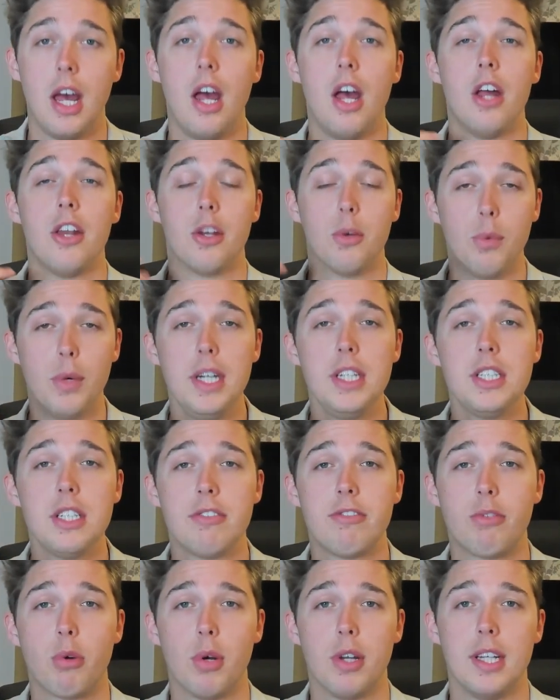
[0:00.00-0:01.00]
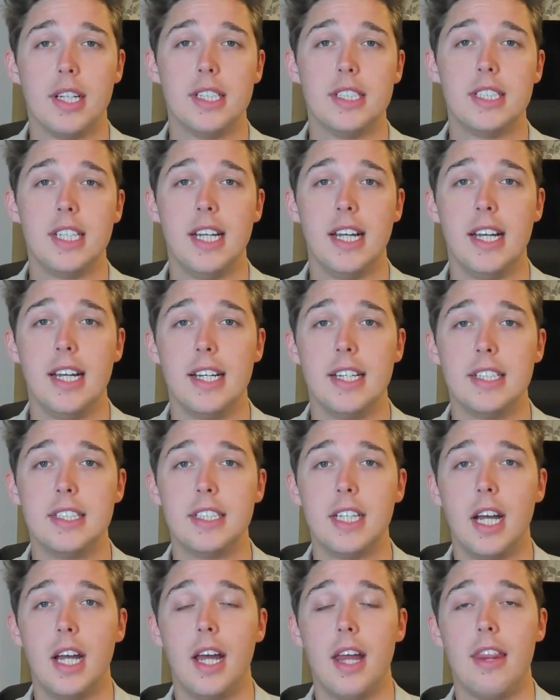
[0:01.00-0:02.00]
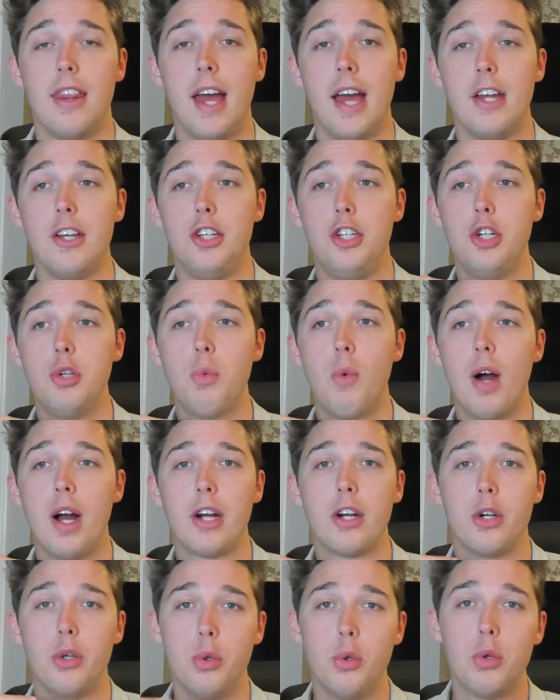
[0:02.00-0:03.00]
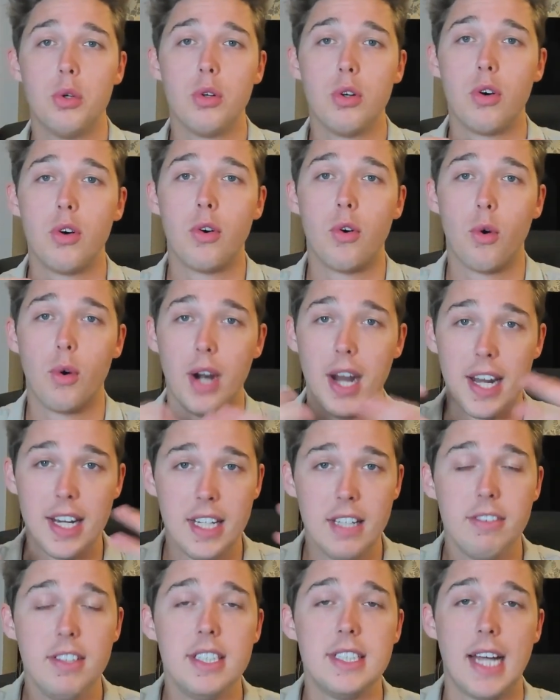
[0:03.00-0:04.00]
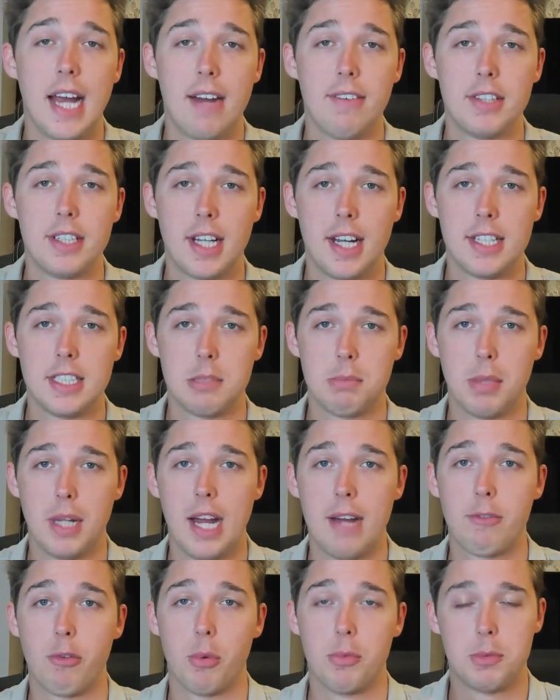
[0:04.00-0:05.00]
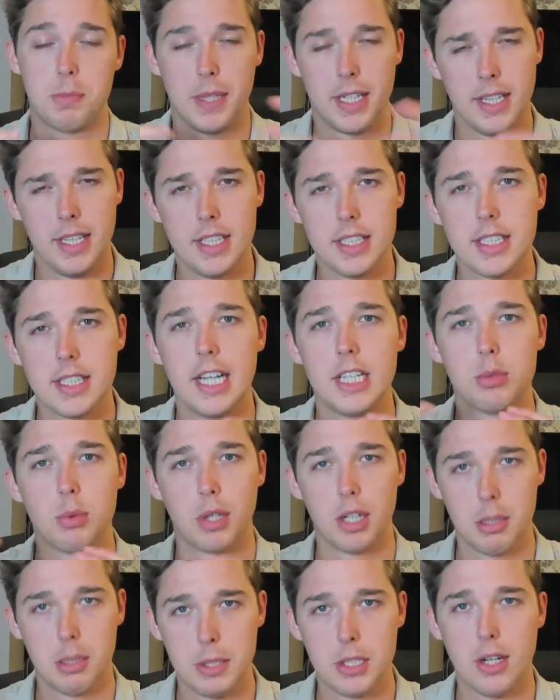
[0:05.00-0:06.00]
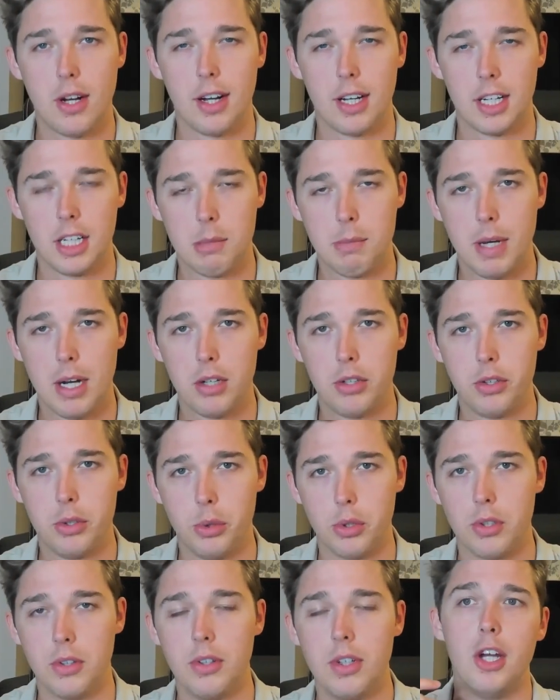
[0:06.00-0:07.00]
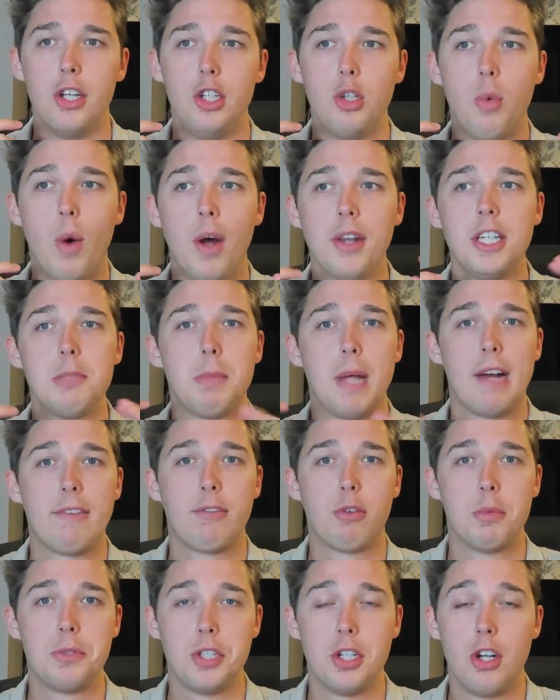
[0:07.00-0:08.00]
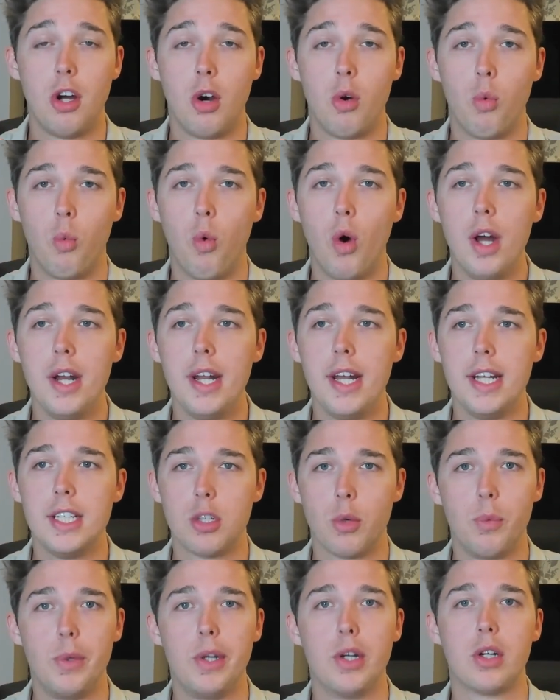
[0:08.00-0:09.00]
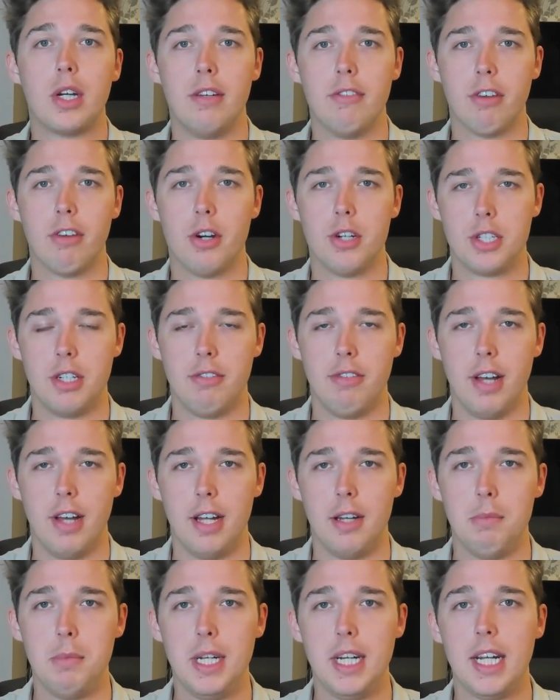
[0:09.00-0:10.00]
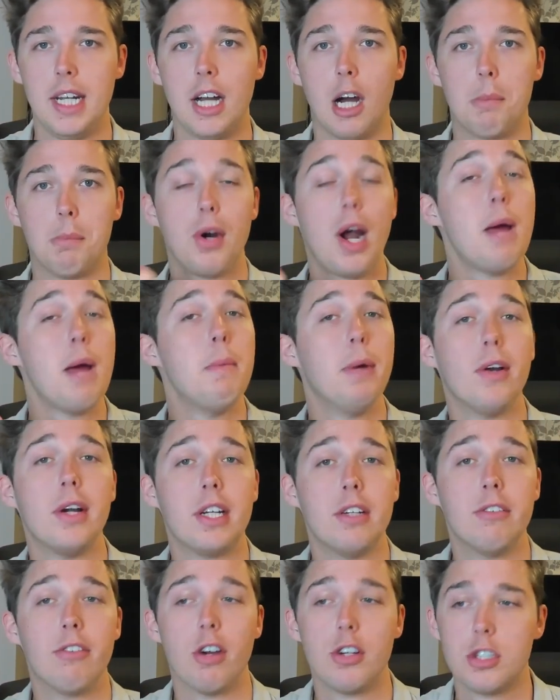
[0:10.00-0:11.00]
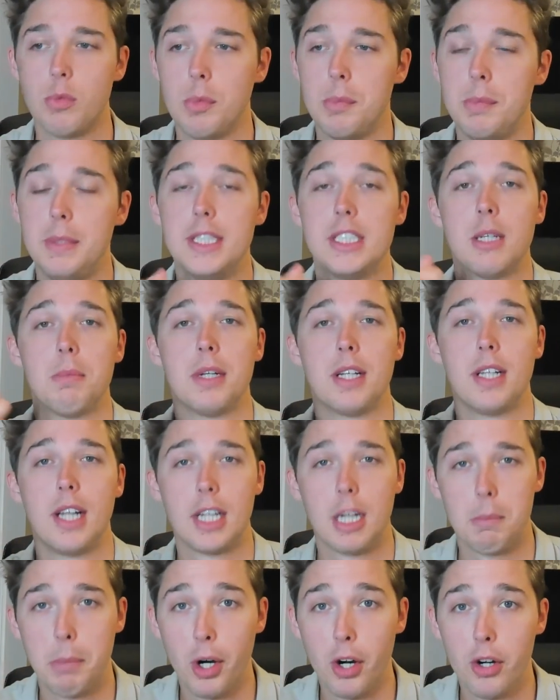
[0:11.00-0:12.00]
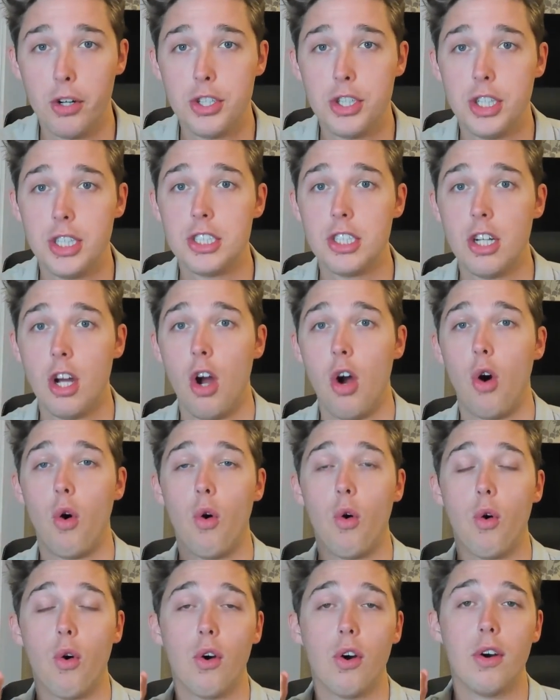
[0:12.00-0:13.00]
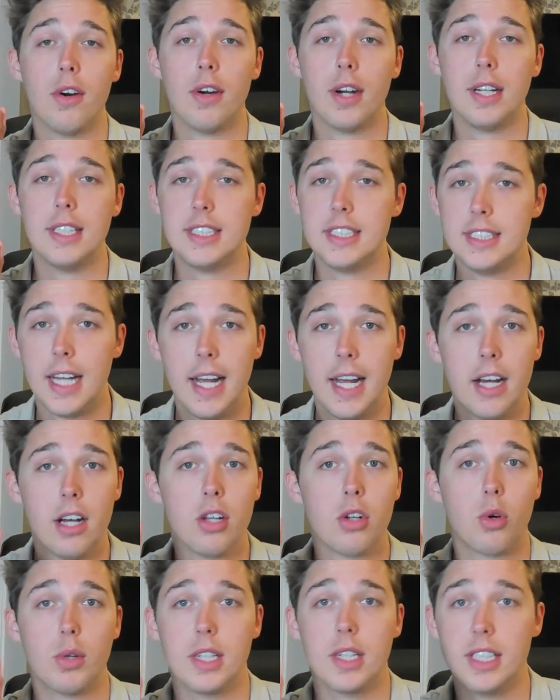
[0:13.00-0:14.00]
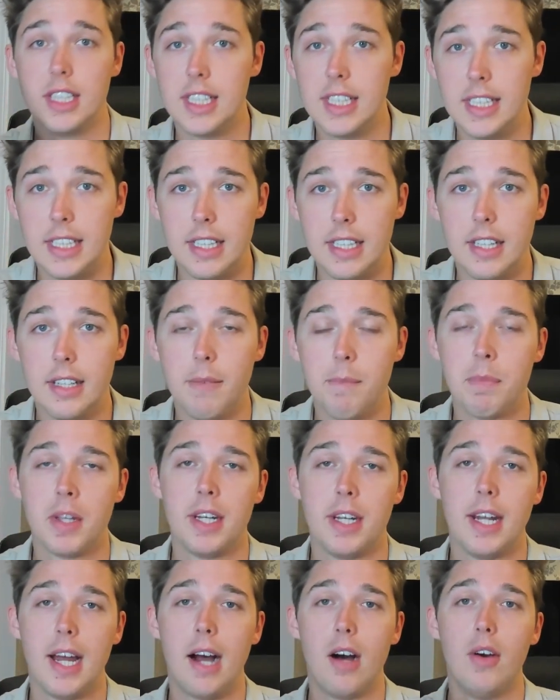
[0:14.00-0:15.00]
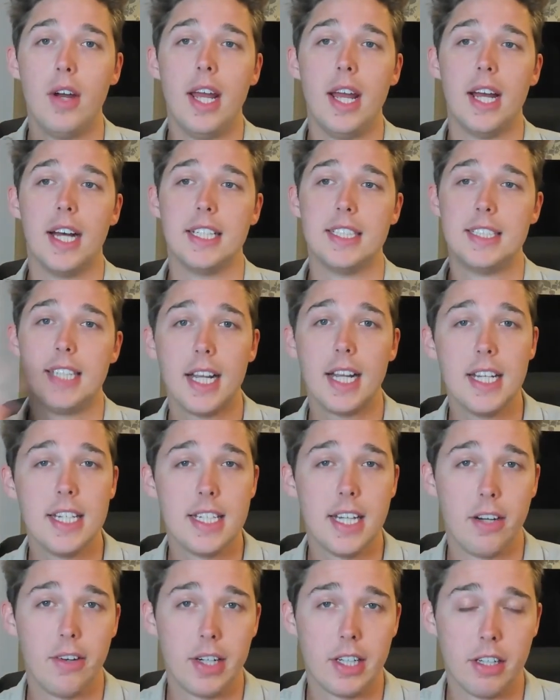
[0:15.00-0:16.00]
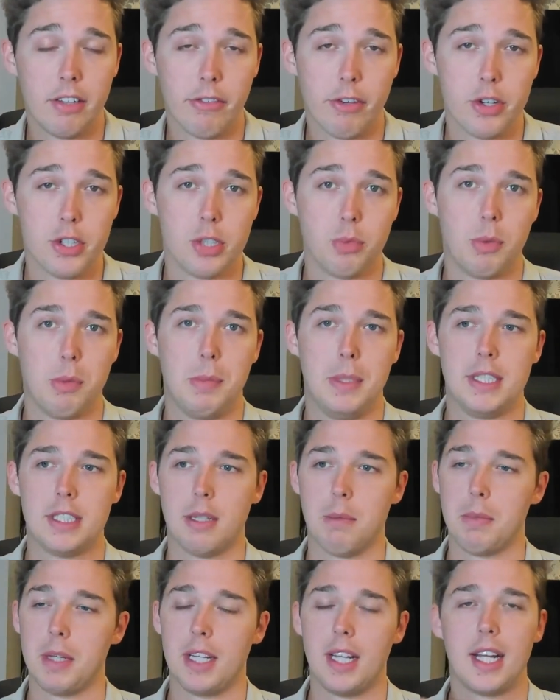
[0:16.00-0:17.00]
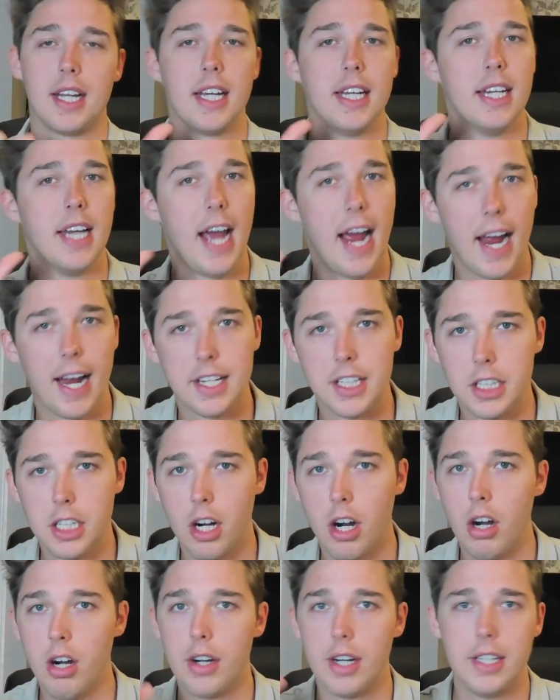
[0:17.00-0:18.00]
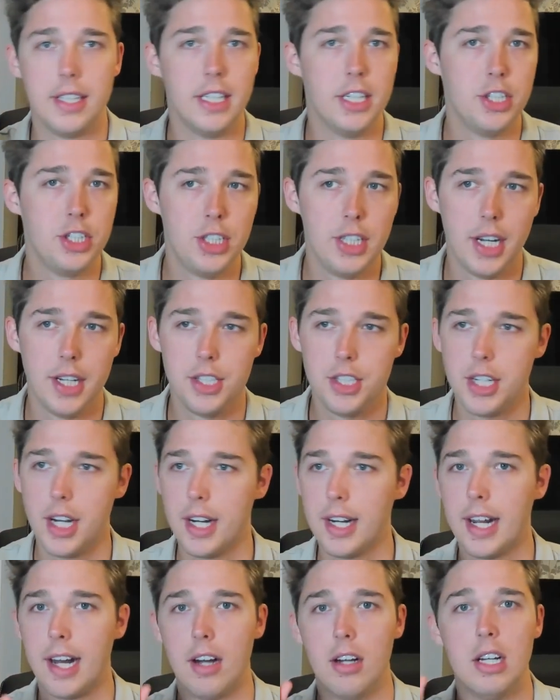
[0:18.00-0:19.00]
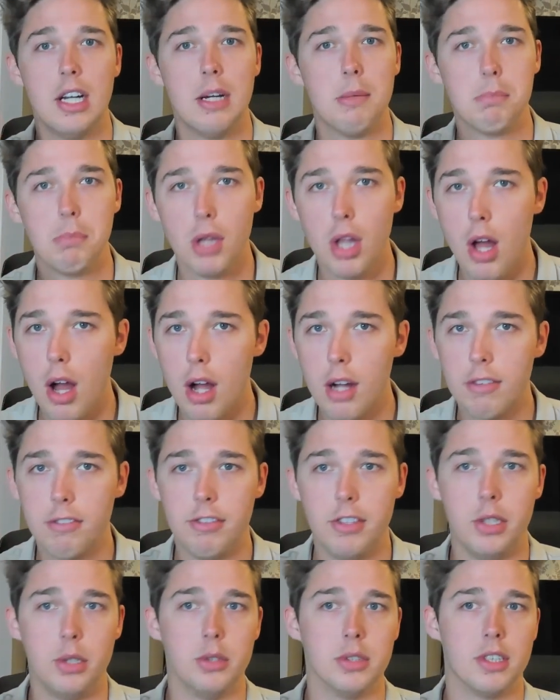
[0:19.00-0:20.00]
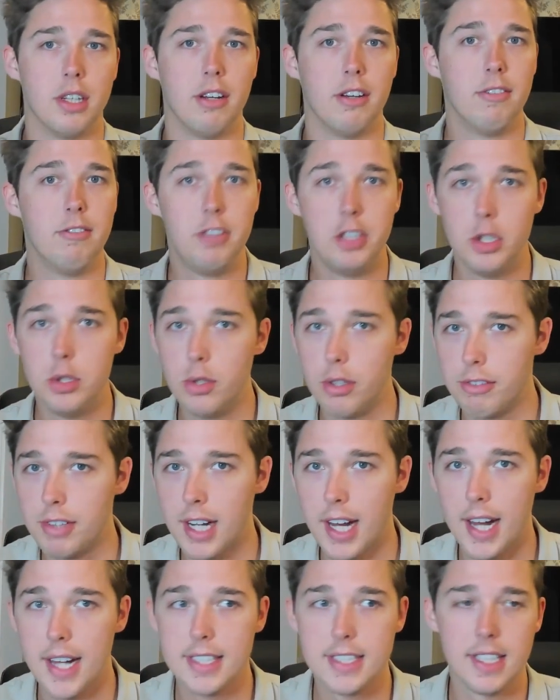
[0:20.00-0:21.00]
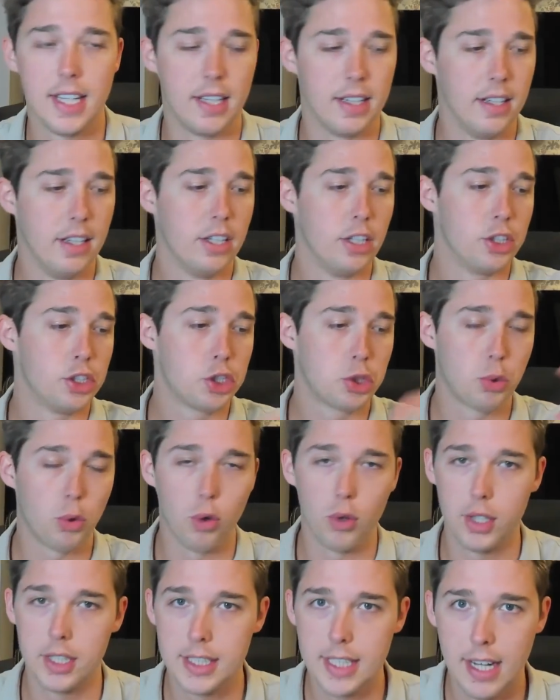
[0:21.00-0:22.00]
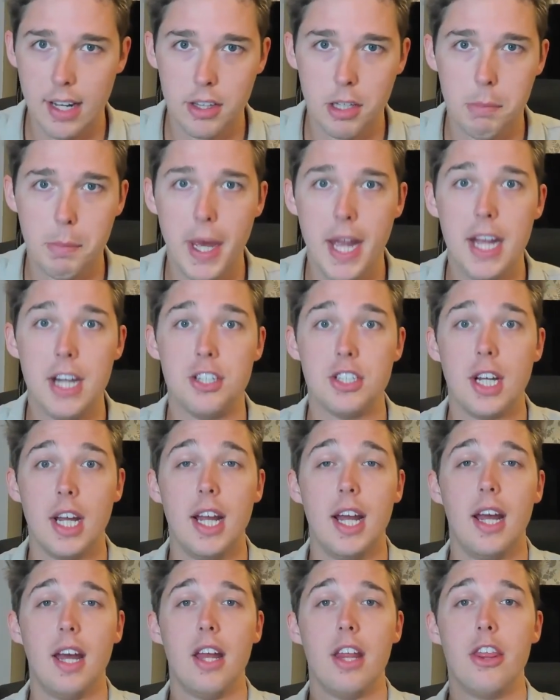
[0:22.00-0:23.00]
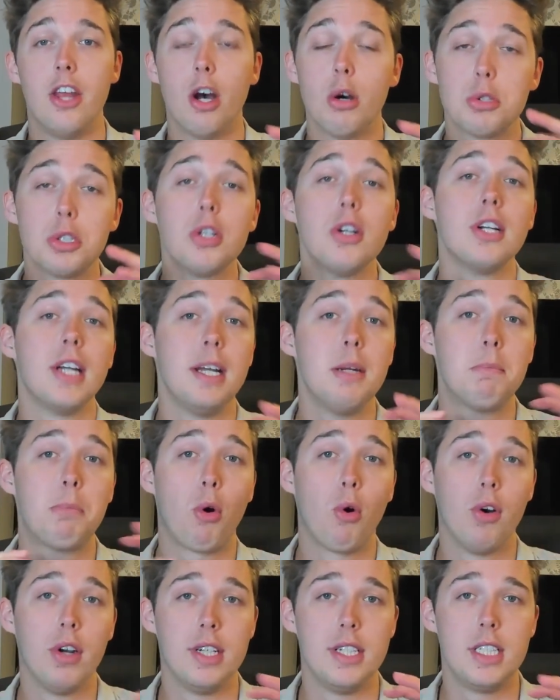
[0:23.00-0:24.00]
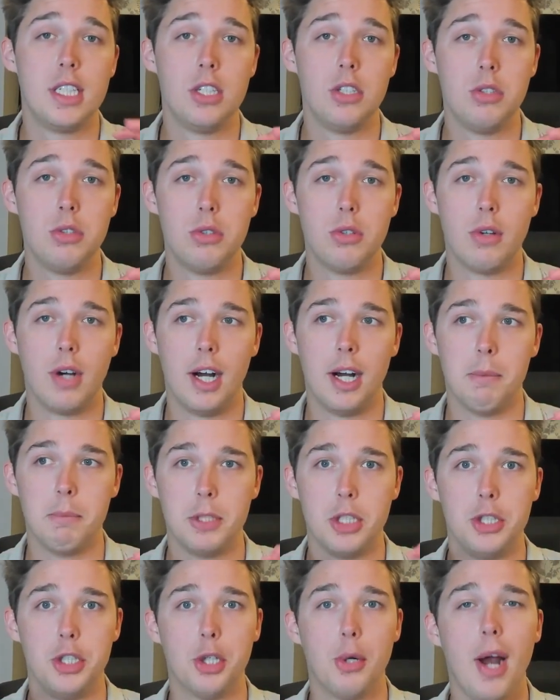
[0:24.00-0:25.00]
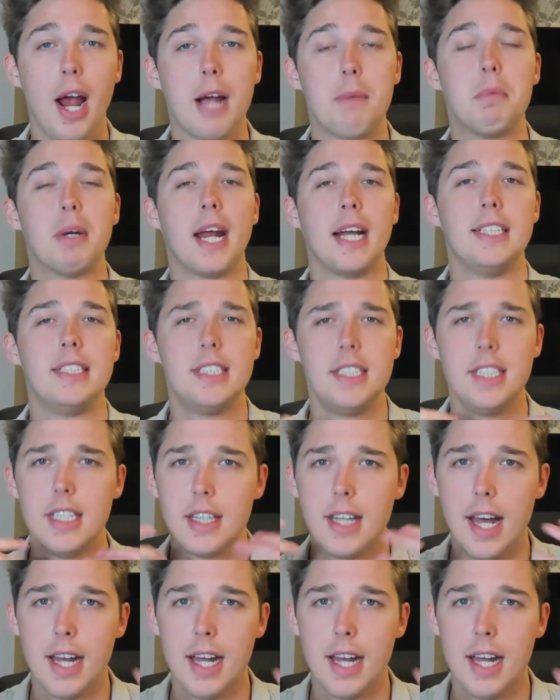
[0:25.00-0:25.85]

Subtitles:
The reason for this is that you want Google or any of these advertising platforms, but in this case, we're going to be talking about Google. You want these platforms to know what is a real conversion event, meaning a primary conversion would be something like a purchase or a sale or a lead. Now, a secondary conversion would be something like an add to cart, initiate checkout, blog views, a view of content, scrolling down the page. Those are important to track, but I see a lot of